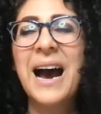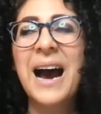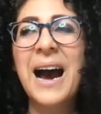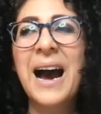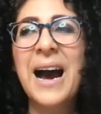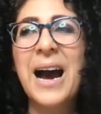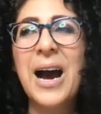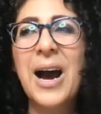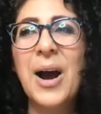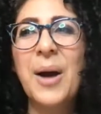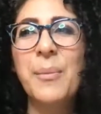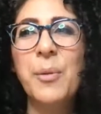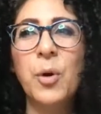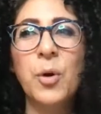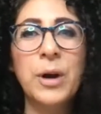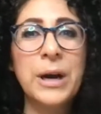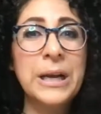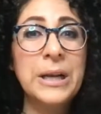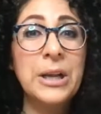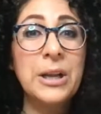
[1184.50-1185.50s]

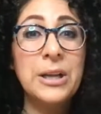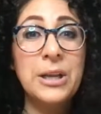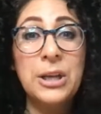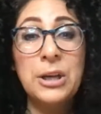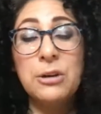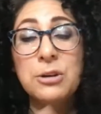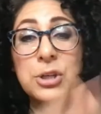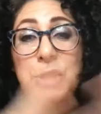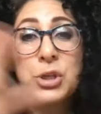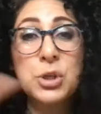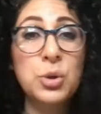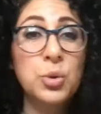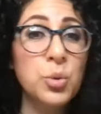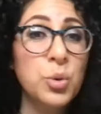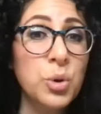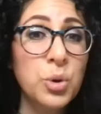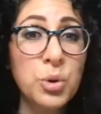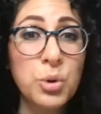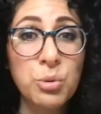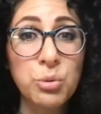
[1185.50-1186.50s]
or in
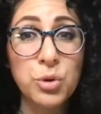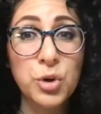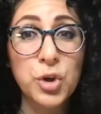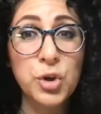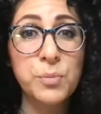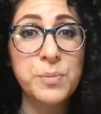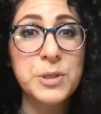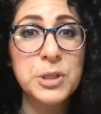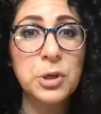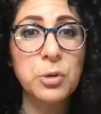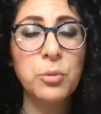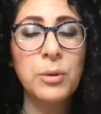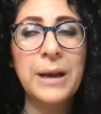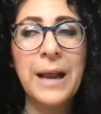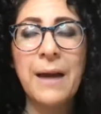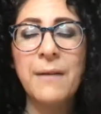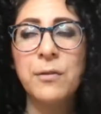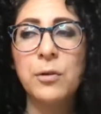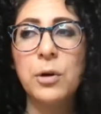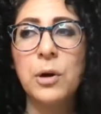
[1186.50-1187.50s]
school groups or
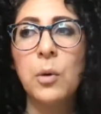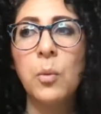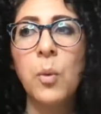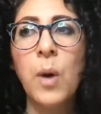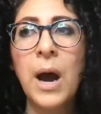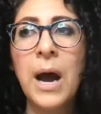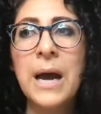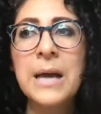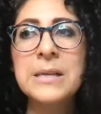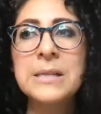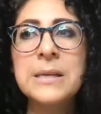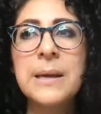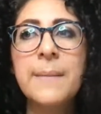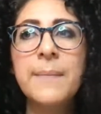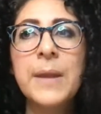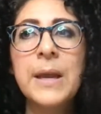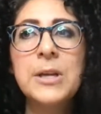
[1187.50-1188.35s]
whatever it was,